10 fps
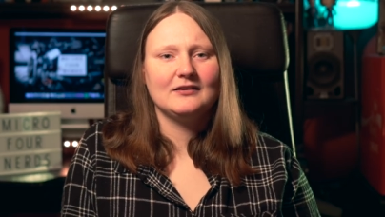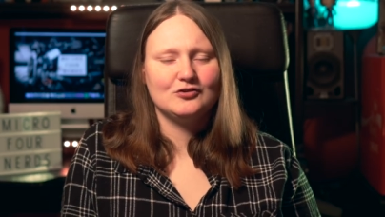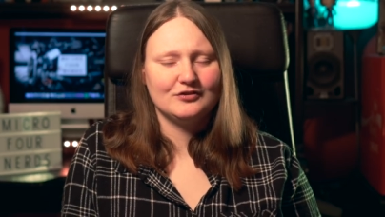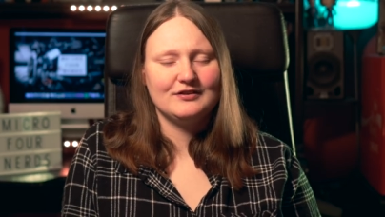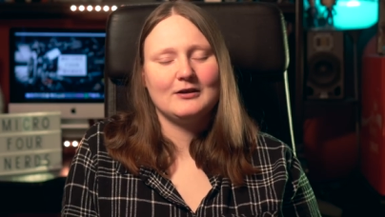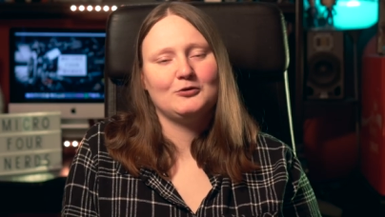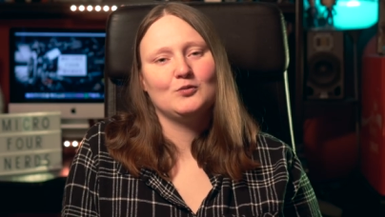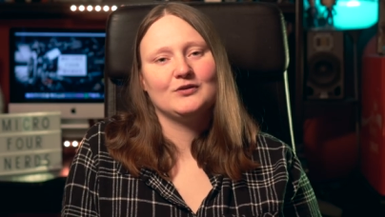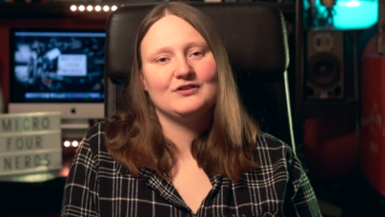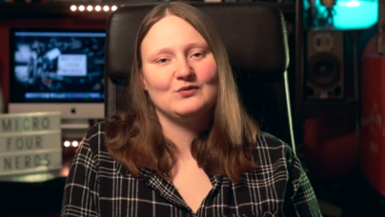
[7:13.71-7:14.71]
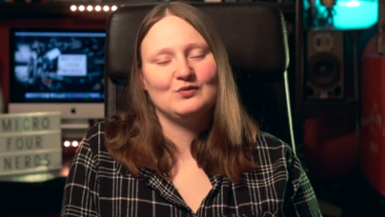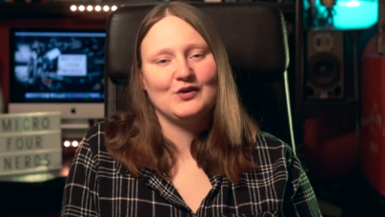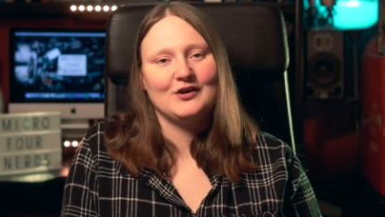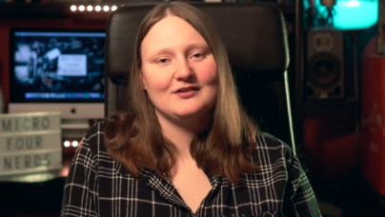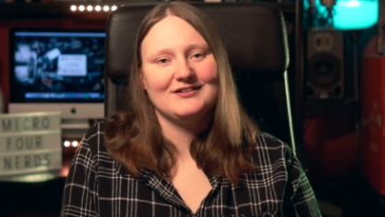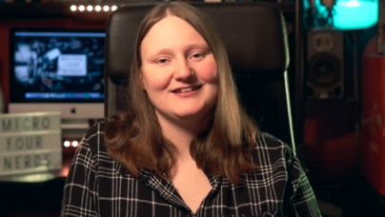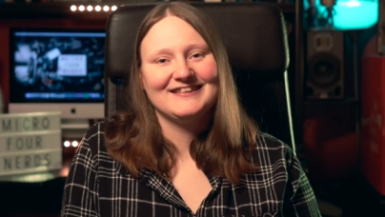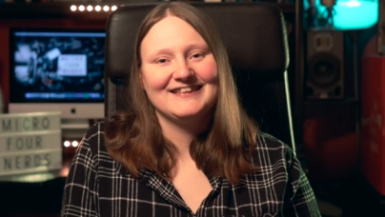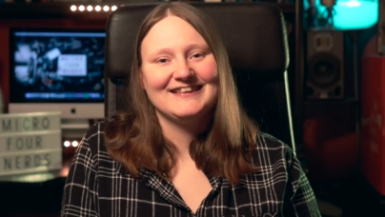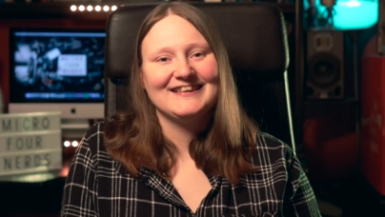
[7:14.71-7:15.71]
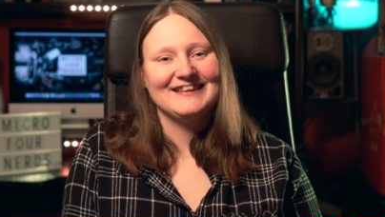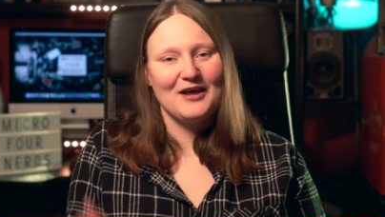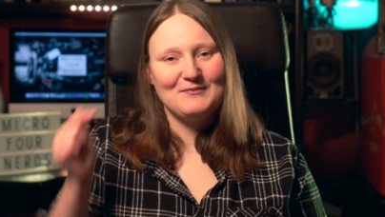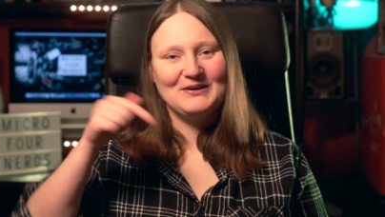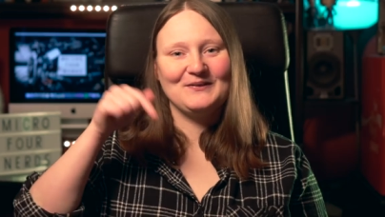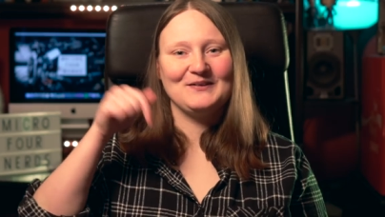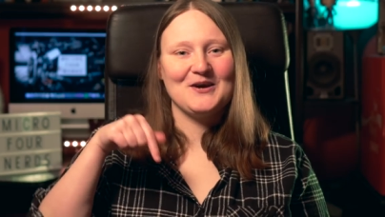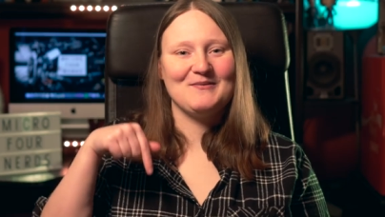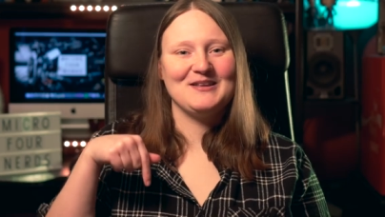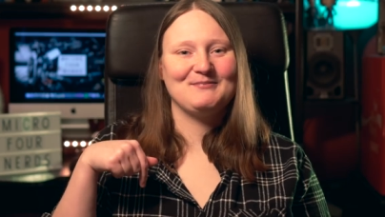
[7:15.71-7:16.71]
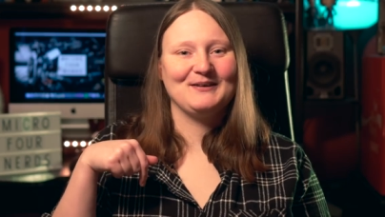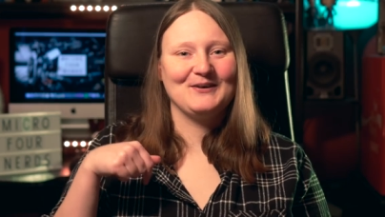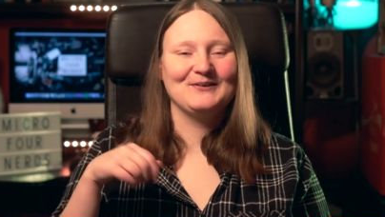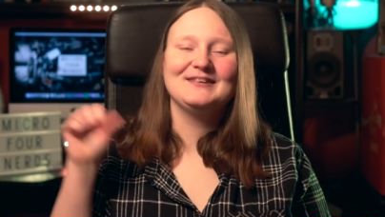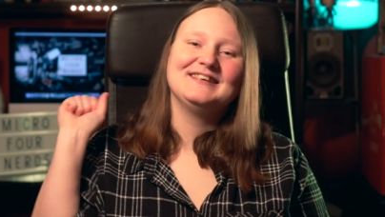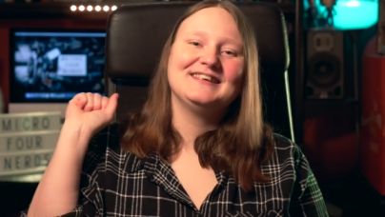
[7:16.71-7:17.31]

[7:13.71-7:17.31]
just how you want it first? Let me know in the comments below.